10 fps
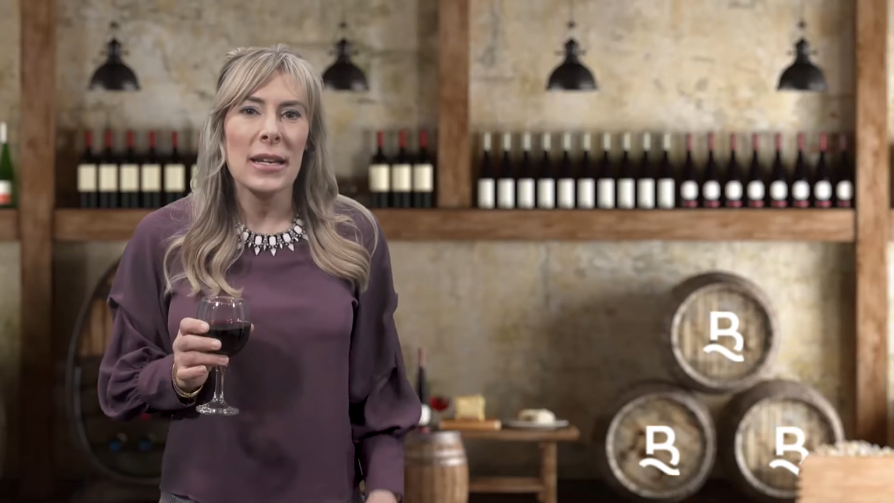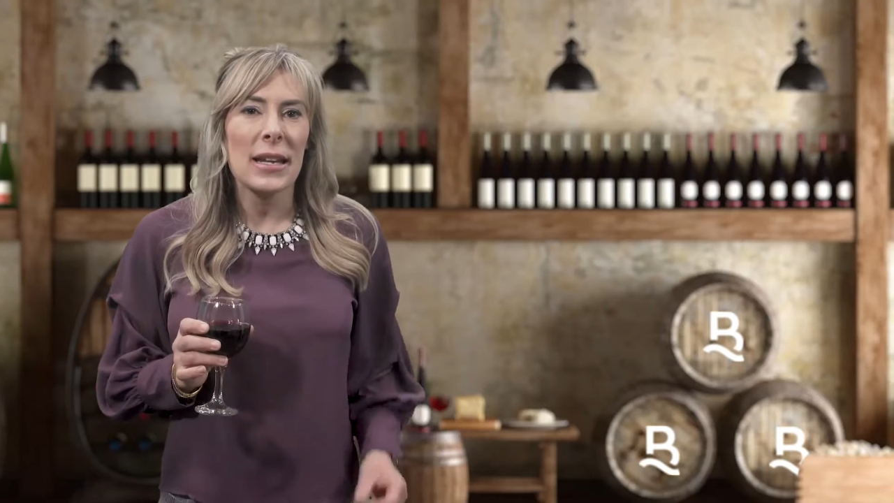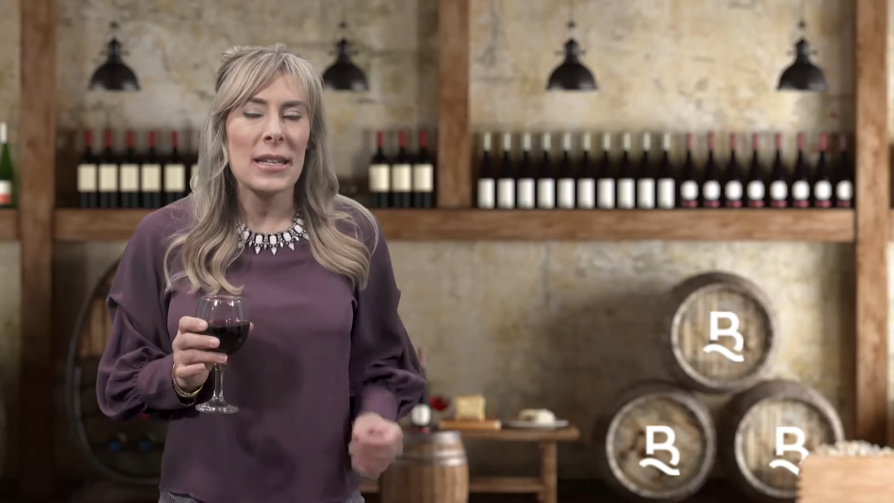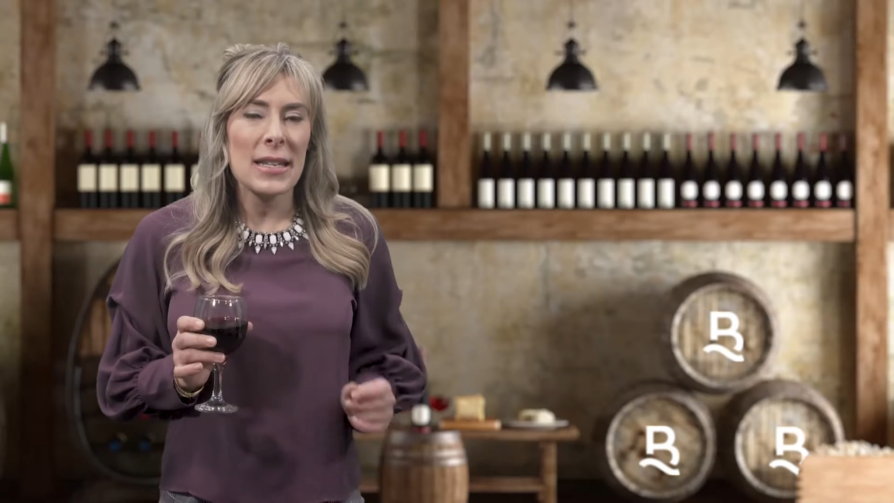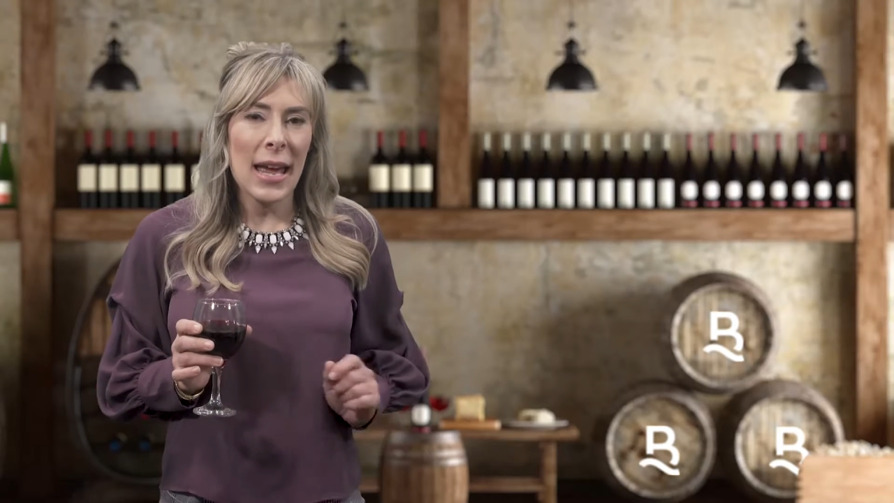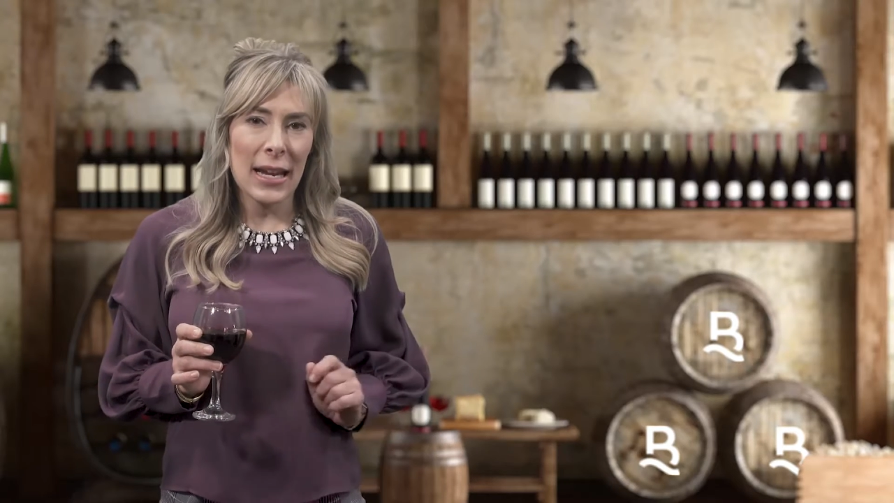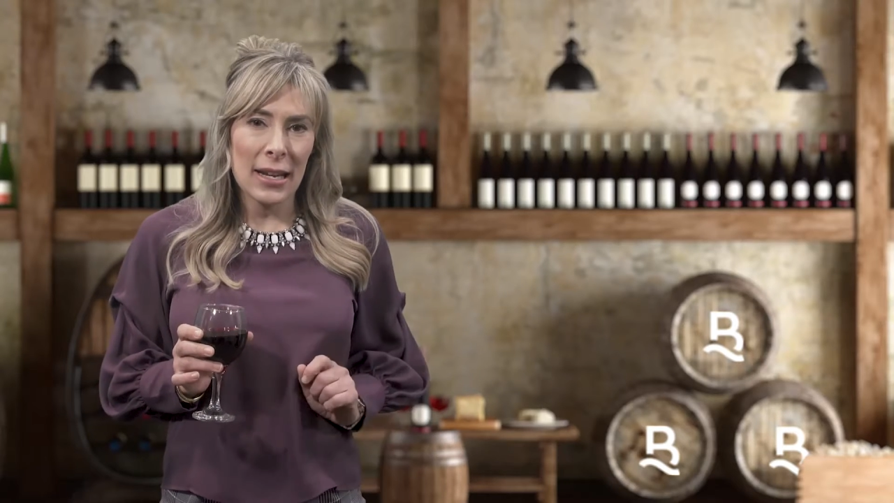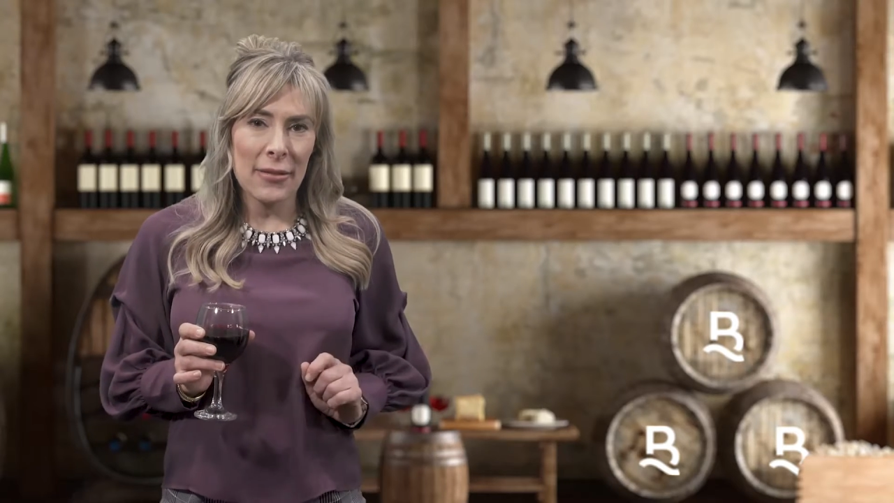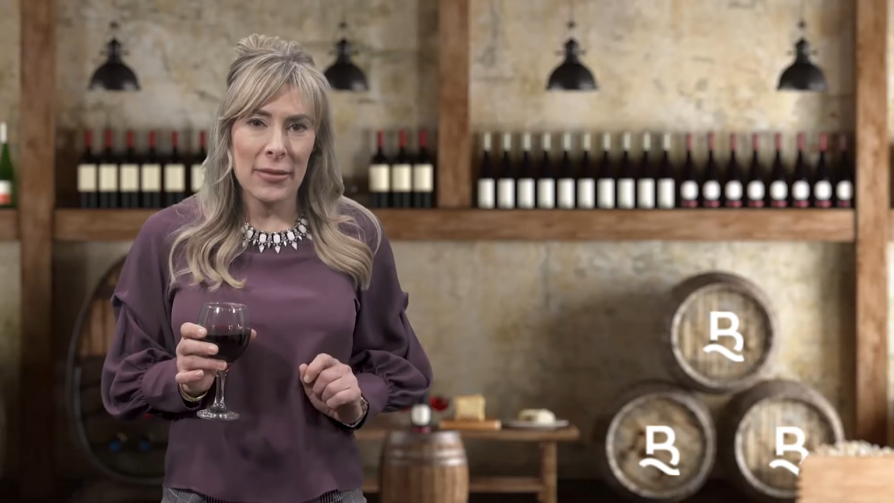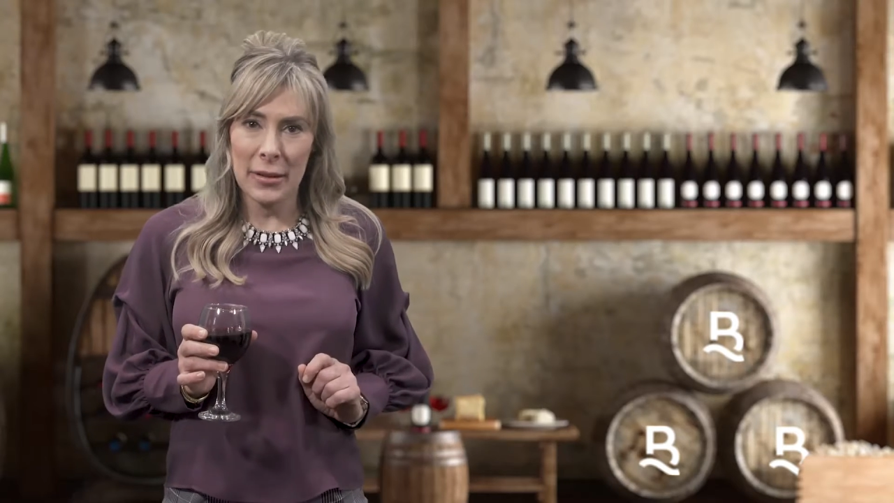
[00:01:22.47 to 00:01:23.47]
can
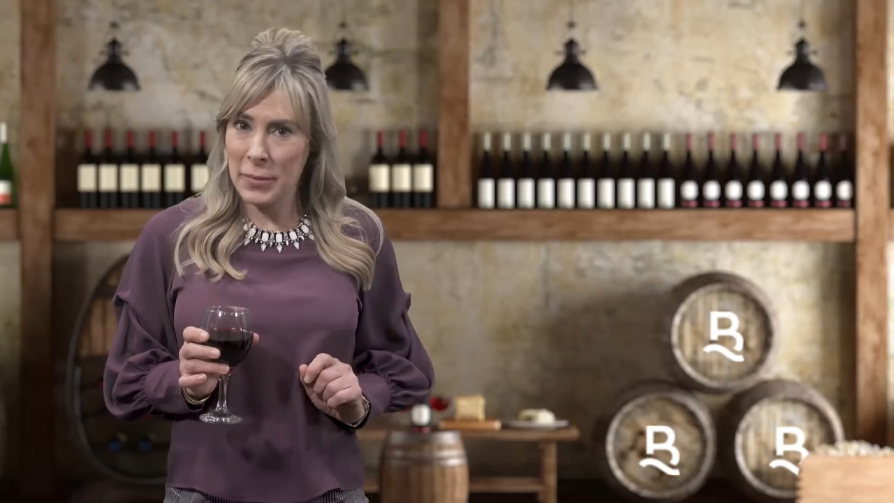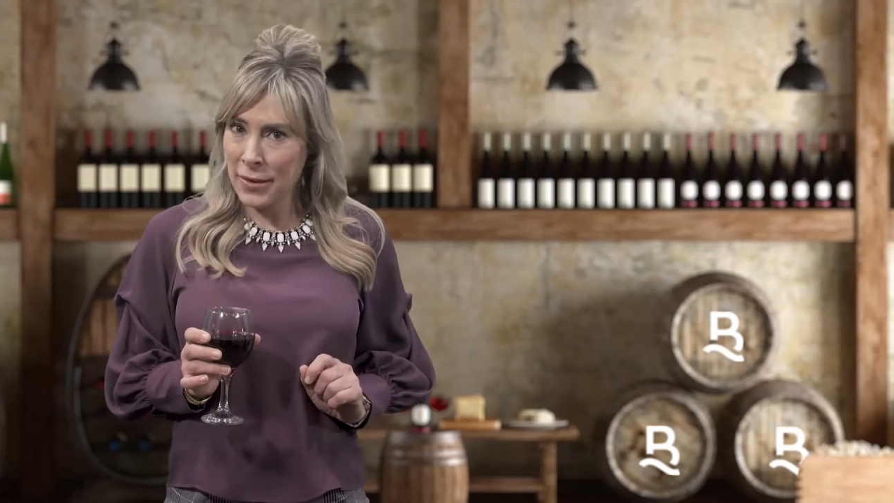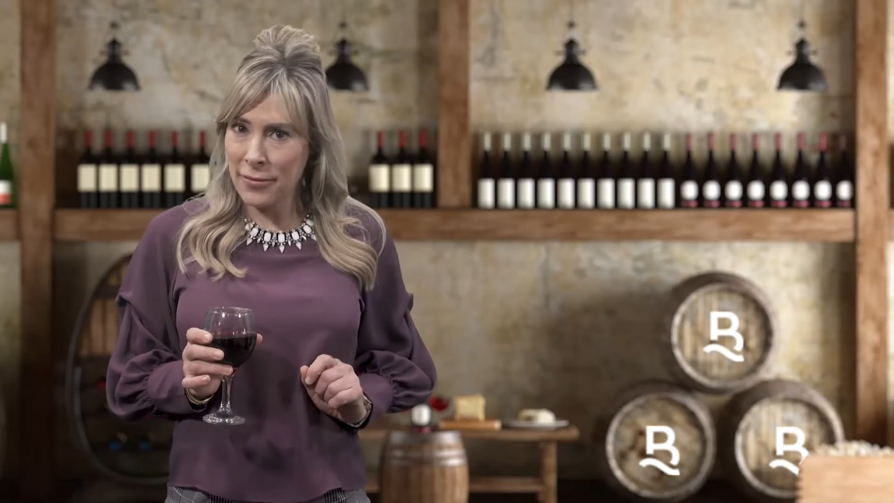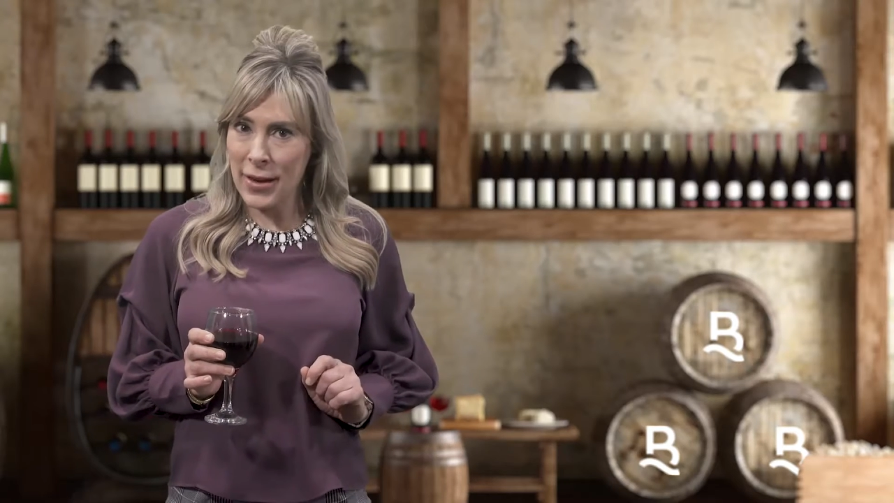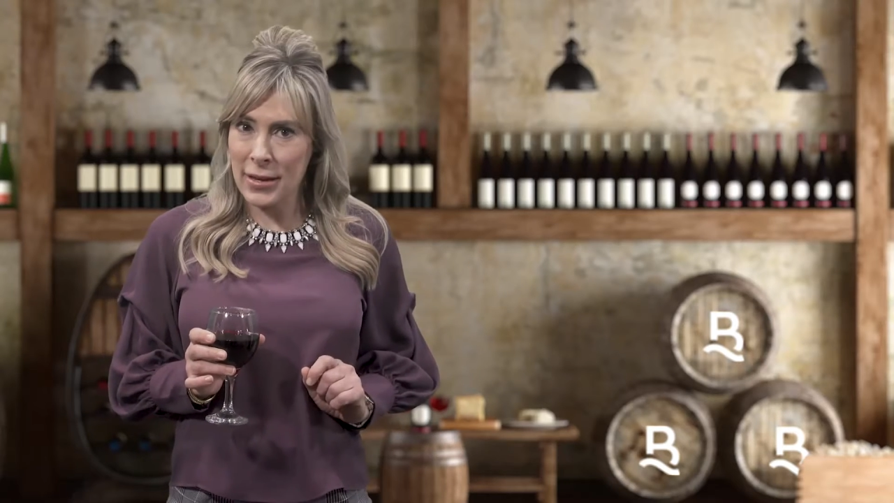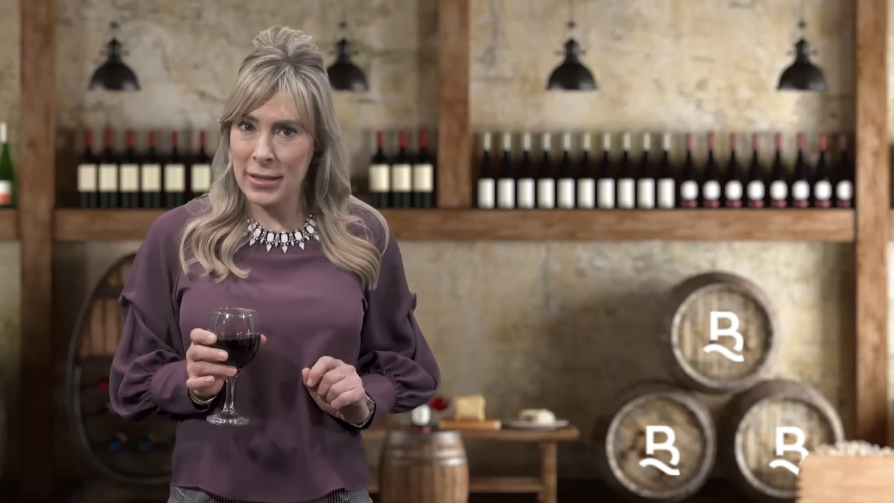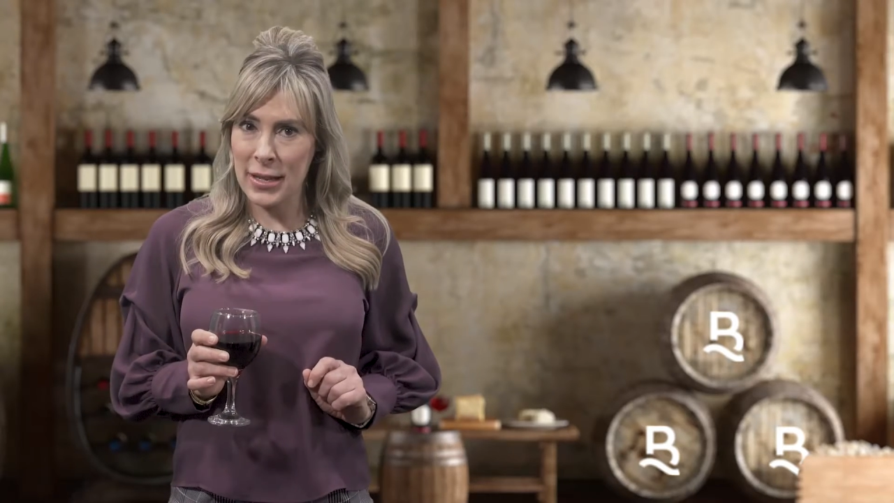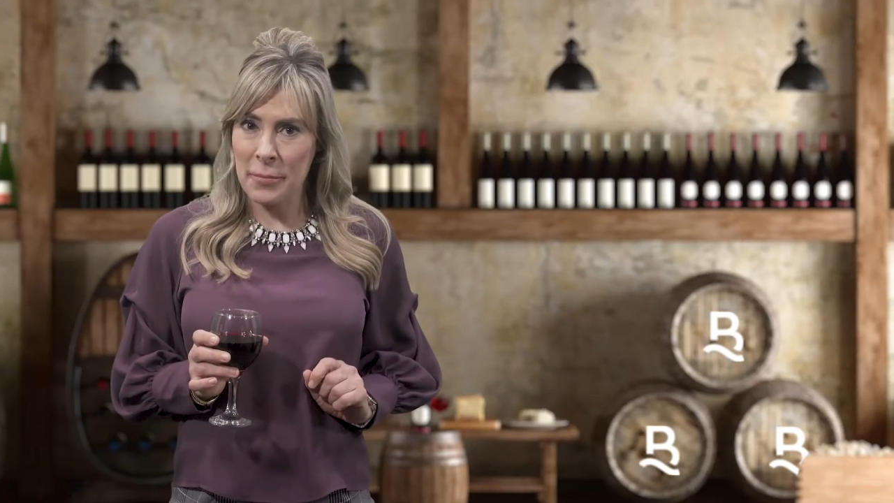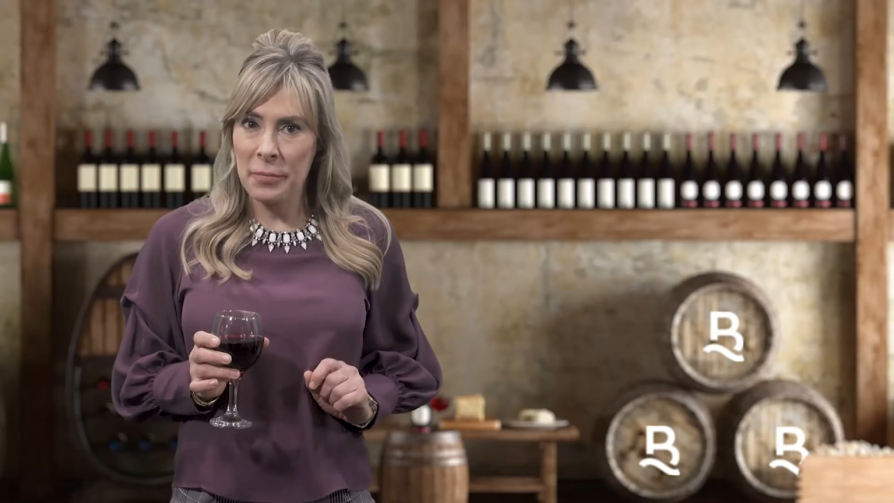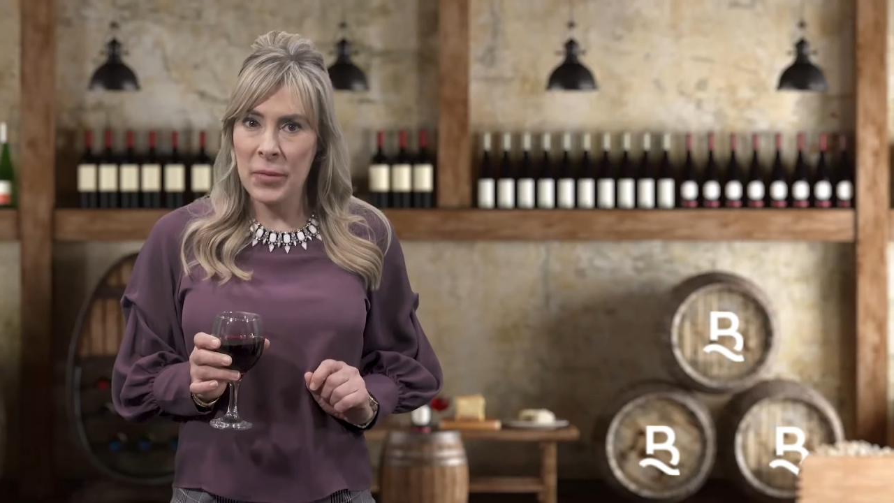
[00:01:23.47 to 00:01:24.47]
negatively be affected.